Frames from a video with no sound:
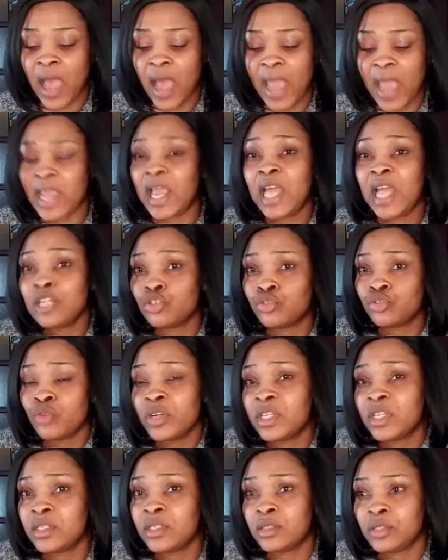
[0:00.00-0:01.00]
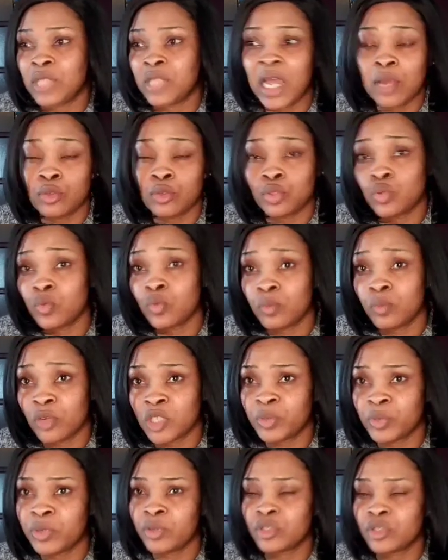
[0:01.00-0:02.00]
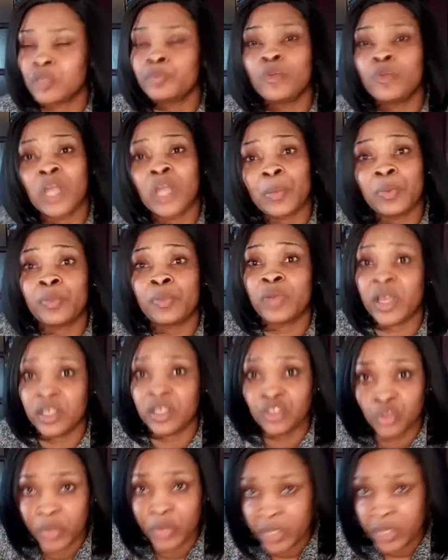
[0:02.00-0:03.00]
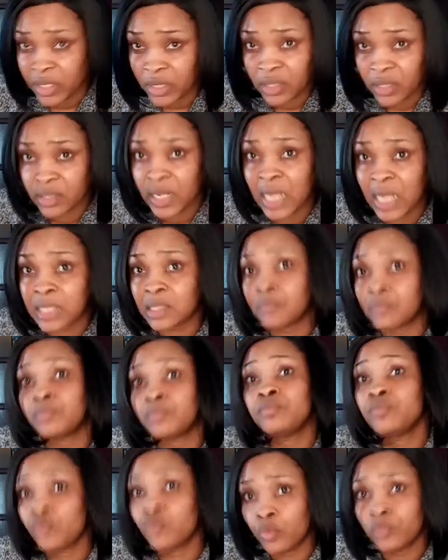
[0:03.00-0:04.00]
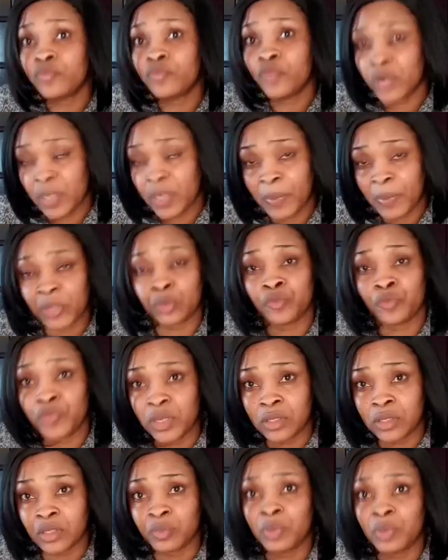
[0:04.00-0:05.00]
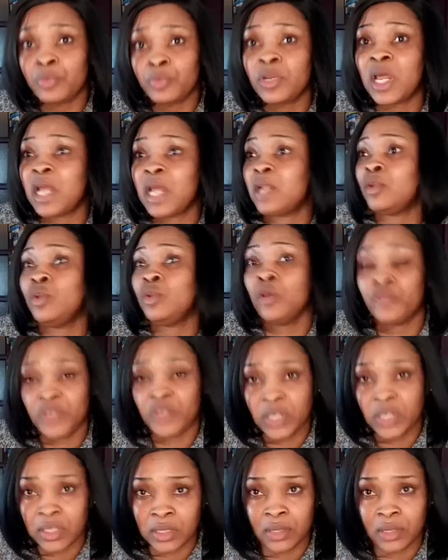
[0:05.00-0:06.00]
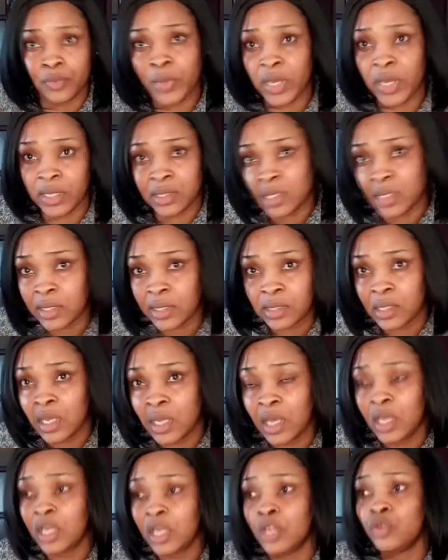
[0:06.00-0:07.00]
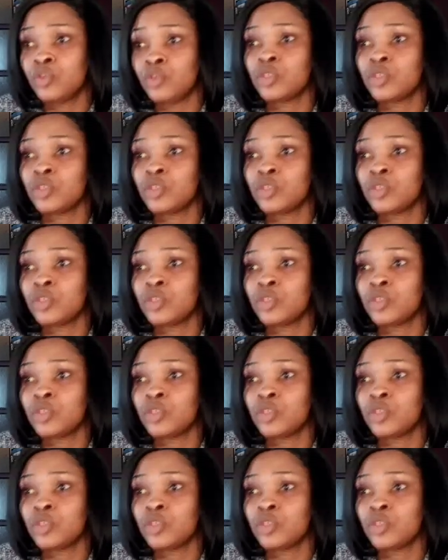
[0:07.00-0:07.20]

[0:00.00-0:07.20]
I can't run it down so much because some other people are enjoying it. That's the funny part of it. Some people are loving it the way it is, you know.